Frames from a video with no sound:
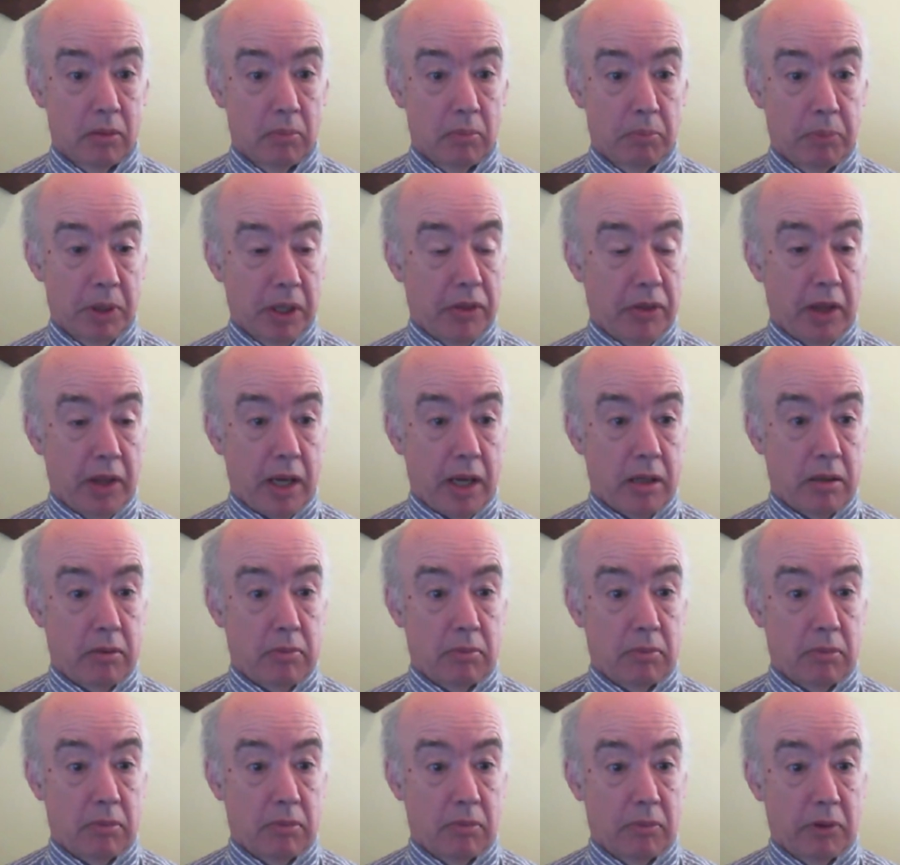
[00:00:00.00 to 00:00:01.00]
But then
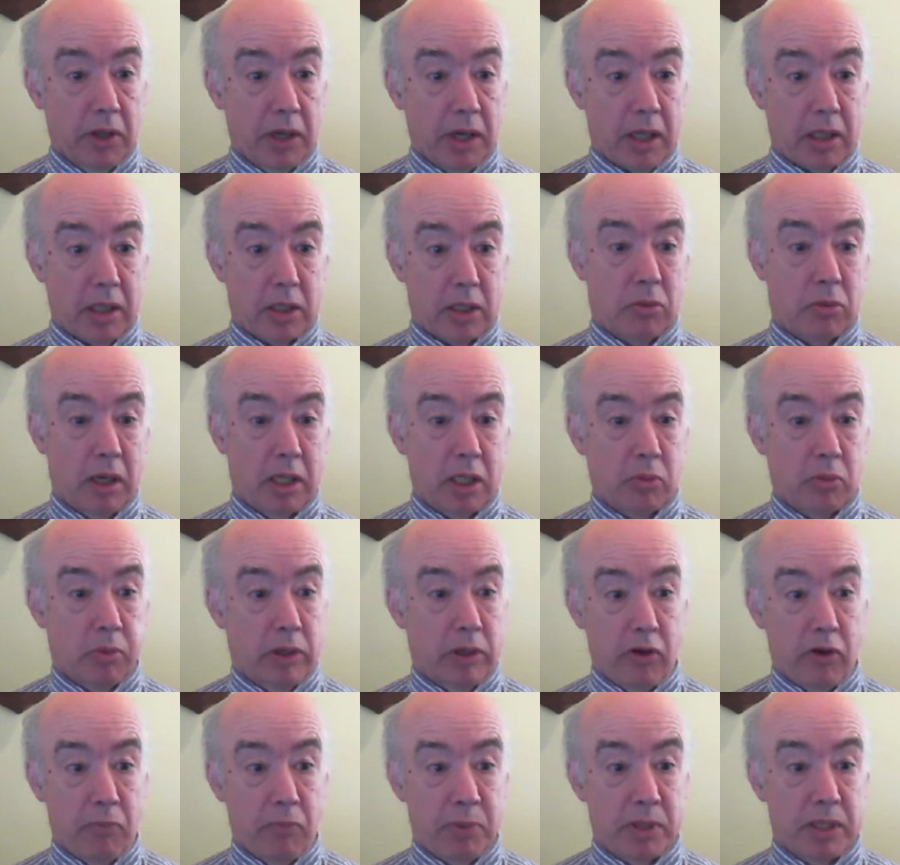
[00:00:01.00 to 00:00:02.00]
the next race, where
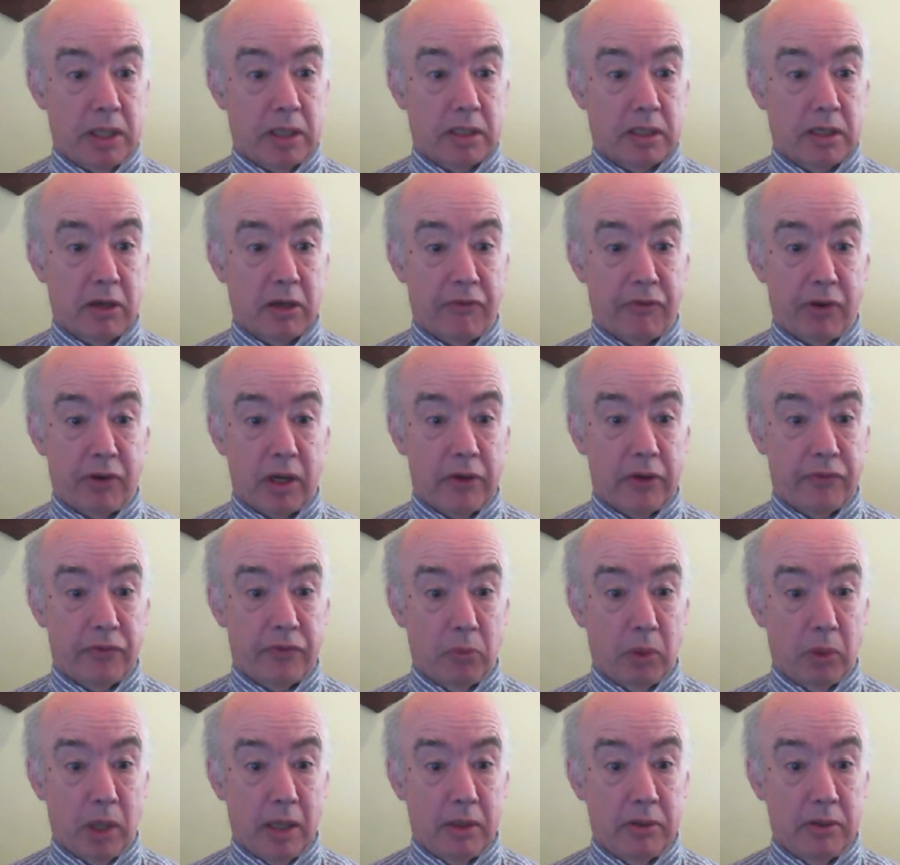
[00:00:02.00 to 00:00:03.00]
you predicted it
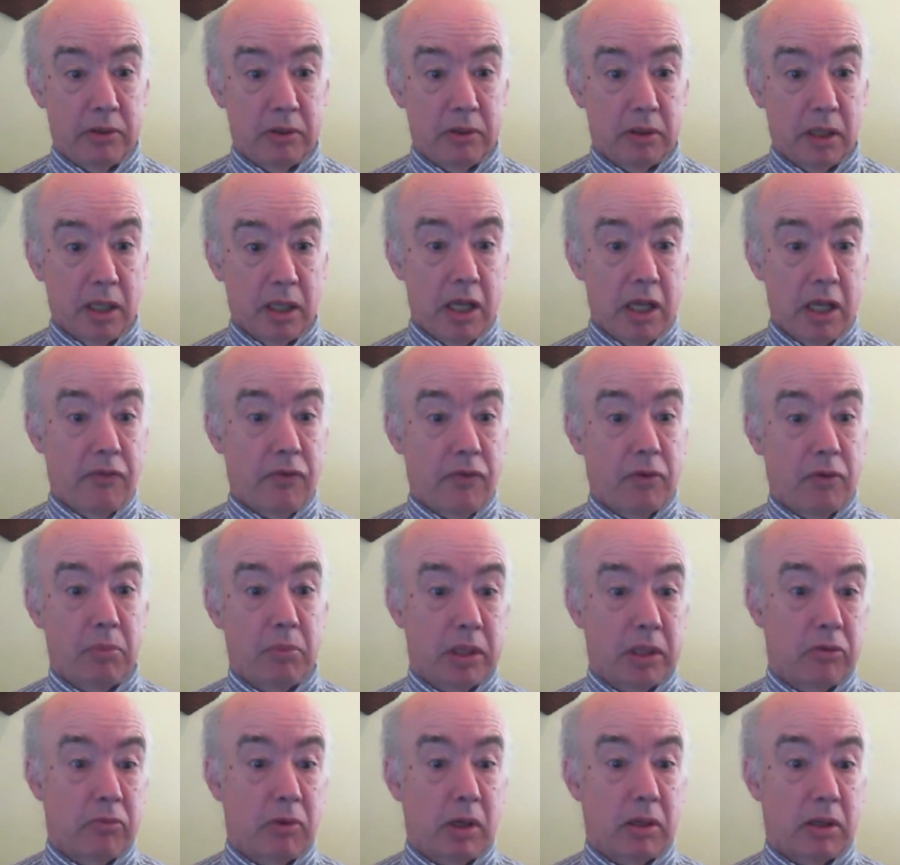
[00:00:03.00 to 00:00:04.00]
5-1, an even
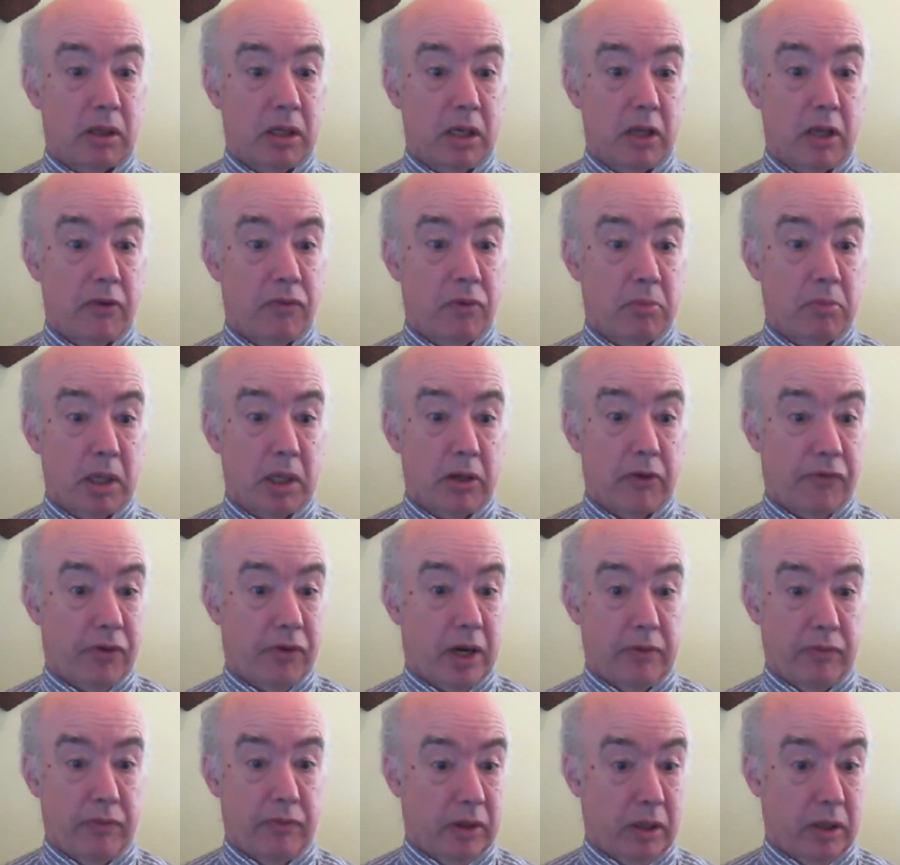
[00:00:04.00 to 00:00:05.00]
money
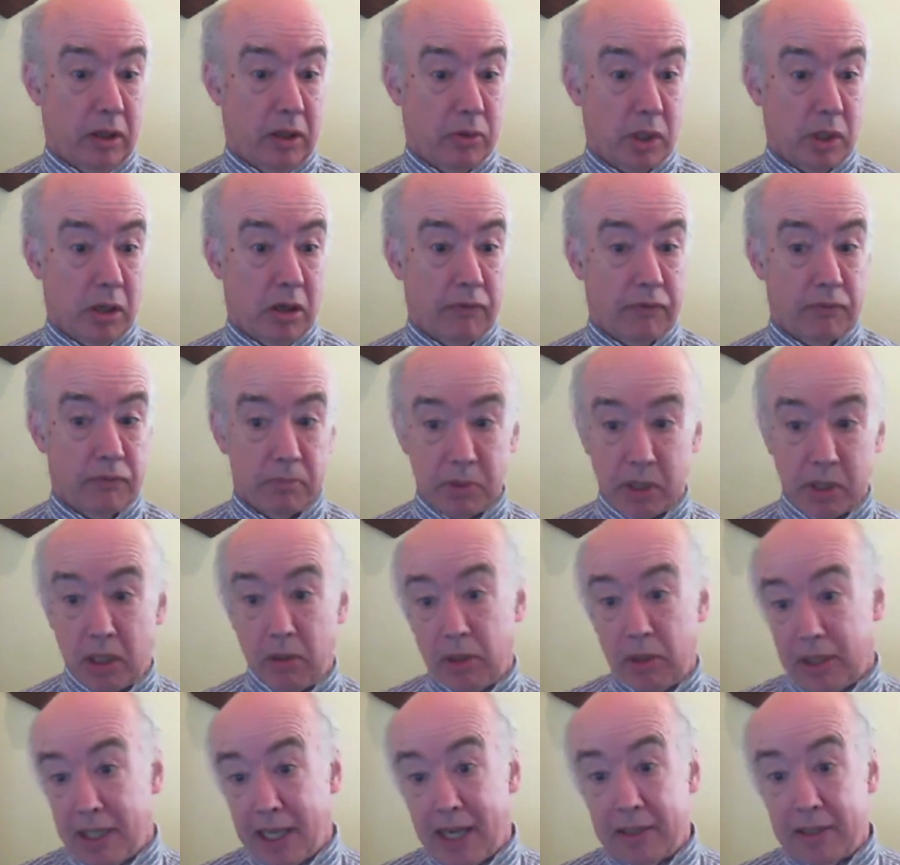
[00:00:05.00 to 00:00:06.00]
favourite goes off. So
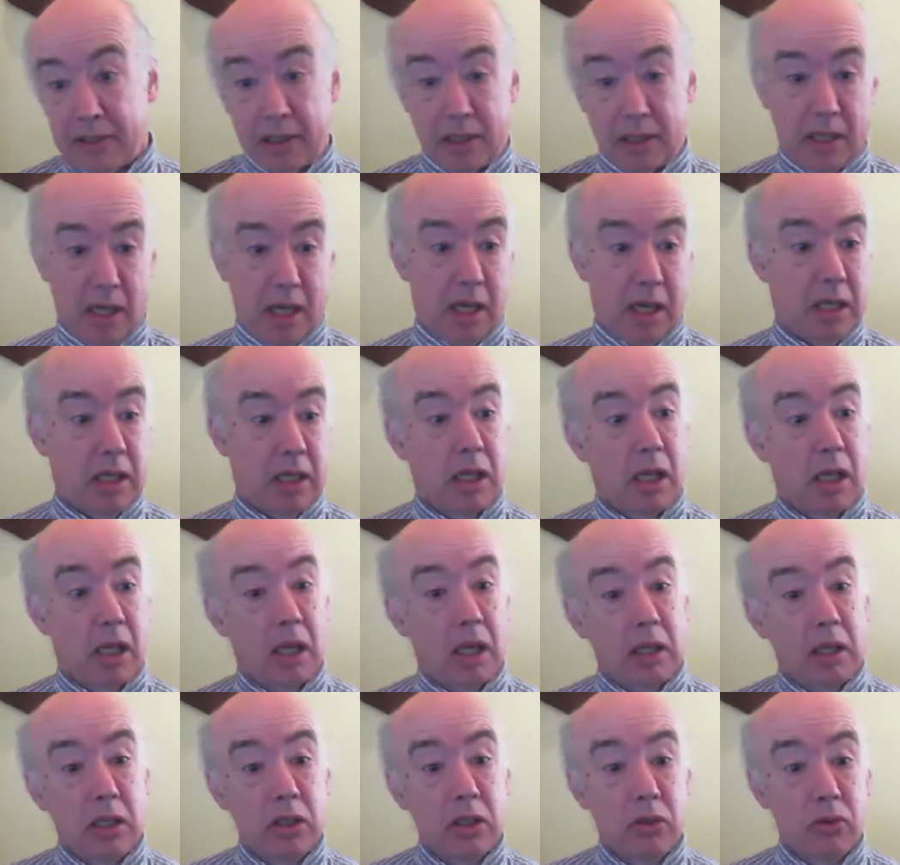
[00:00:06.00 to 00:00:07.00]
at the end of the day,
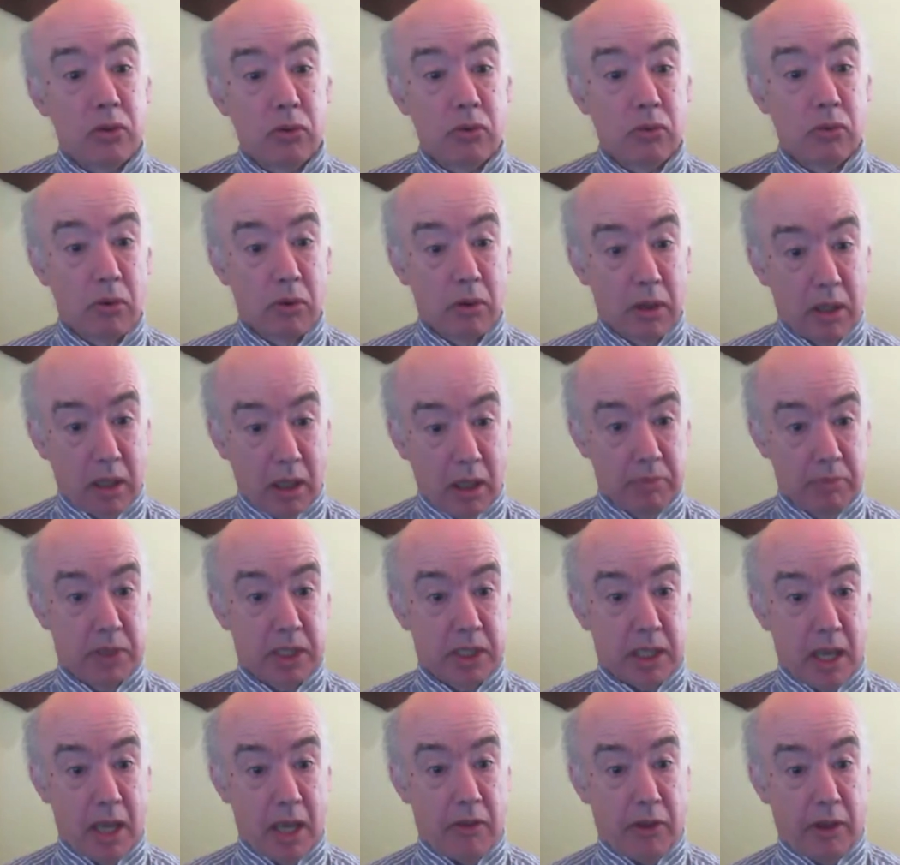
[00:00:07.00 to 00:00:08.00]
you come
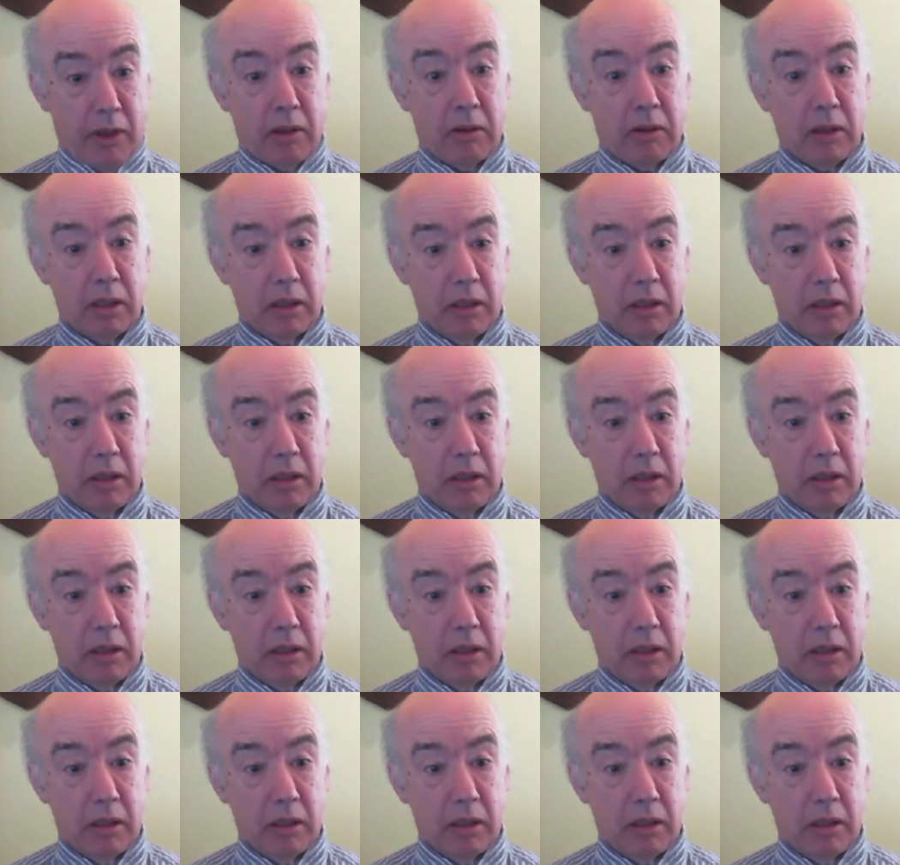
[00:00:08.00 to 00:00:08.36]
together,